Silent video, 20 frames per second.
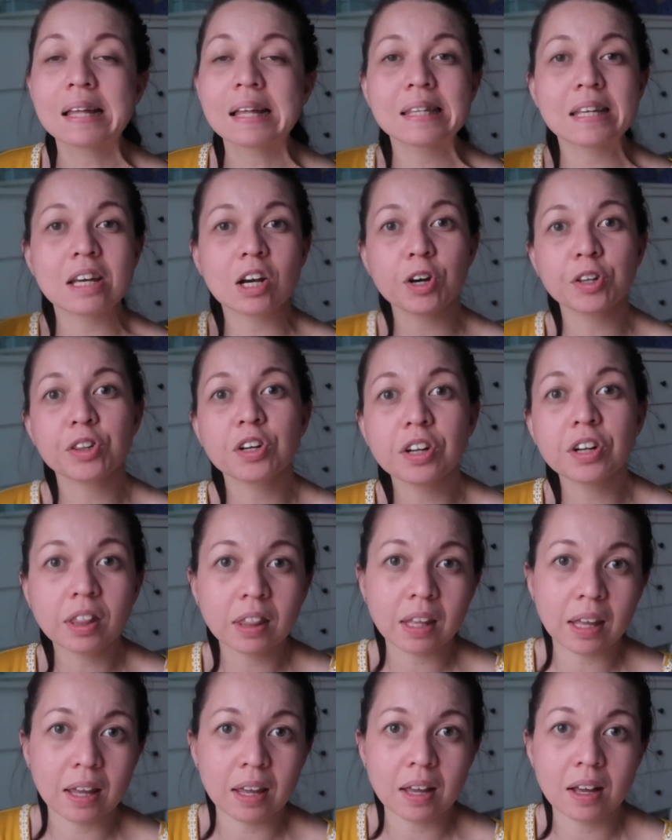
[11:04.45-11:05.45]
The other
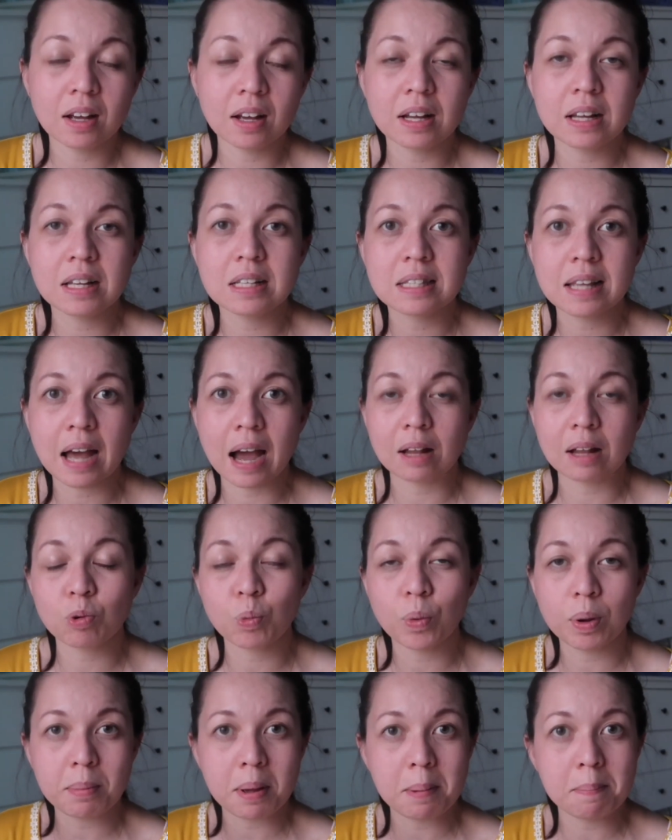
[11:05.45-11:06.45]
thing is that
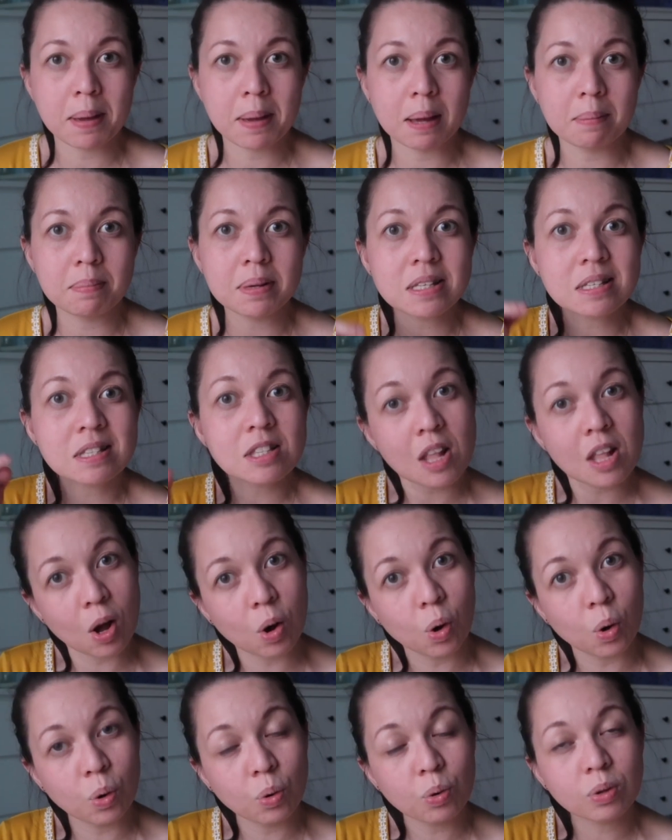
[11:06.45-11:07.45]
when my babies
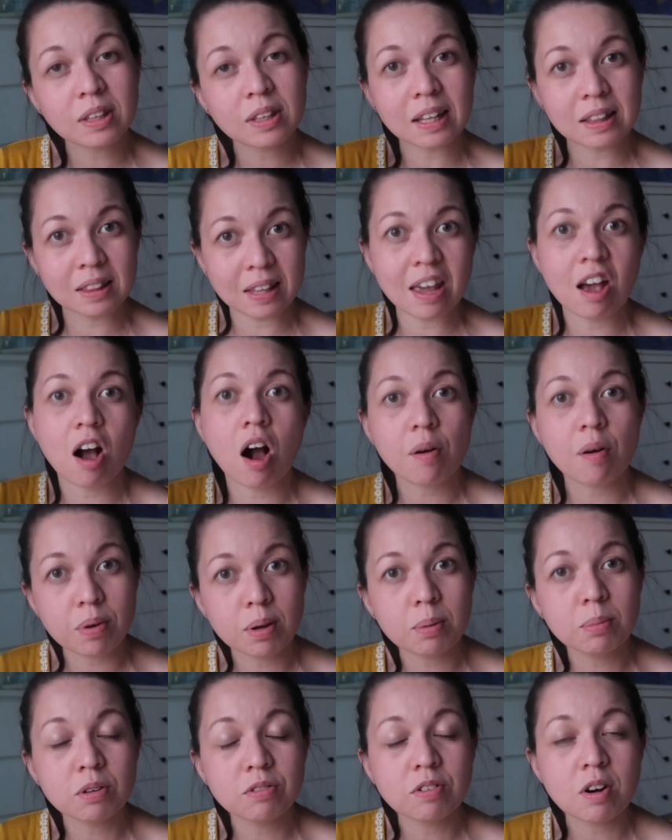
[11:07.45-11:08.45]
know that they are
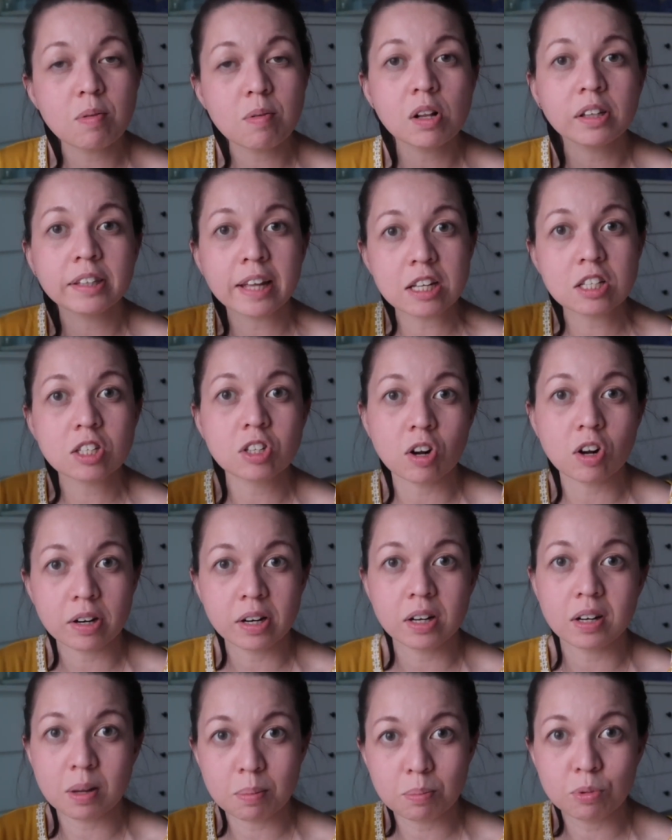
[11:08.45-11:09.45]
removable, they
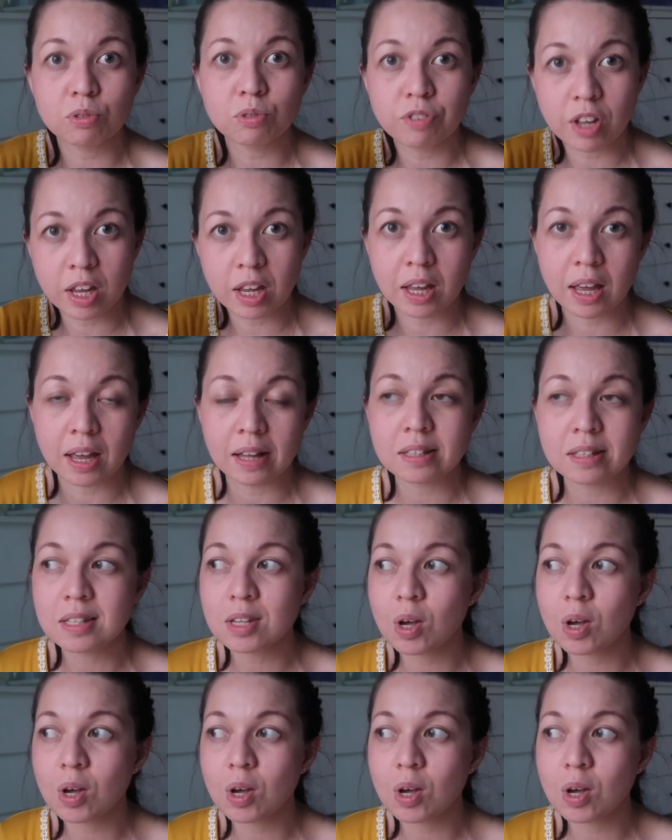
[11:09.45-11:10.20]
started removing it.